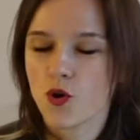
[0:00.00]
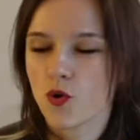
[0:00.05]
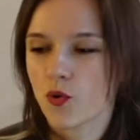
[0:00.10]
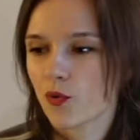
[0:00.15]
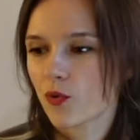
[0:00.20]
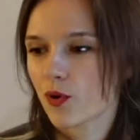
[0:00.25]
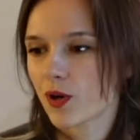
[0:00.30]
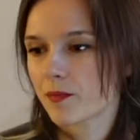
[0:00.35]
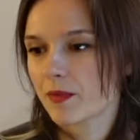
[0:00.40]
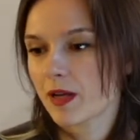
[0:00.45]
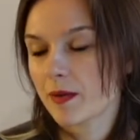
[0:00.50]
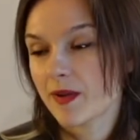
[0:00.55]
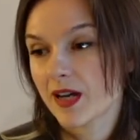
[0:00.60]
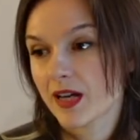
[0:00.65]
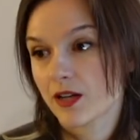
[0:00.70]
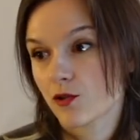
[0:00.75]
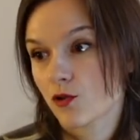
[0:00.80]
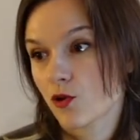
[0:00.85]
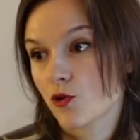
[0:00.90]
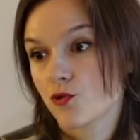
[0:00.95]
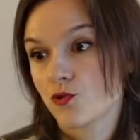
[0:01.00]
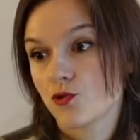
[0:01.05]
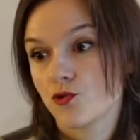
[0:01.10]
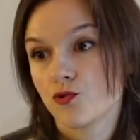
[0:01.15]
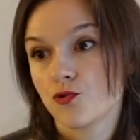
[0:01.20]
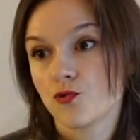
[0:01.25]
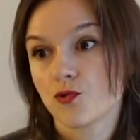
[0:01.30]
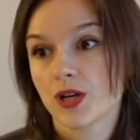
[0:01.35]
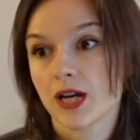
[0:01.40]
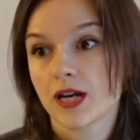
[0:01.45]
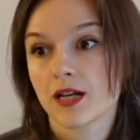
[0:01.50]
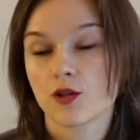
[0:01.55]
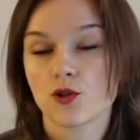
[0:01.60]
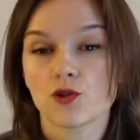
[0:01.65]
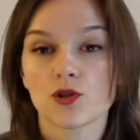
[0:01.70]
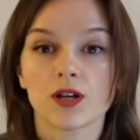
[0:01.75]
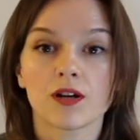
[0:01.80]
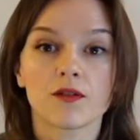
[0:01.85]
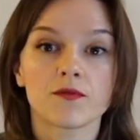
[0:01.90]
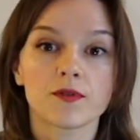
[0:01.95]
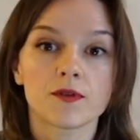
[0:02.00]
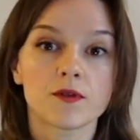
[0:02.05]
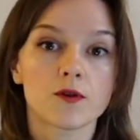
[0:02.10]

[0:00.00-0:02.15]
Or maybe, I don't know, you get yourself a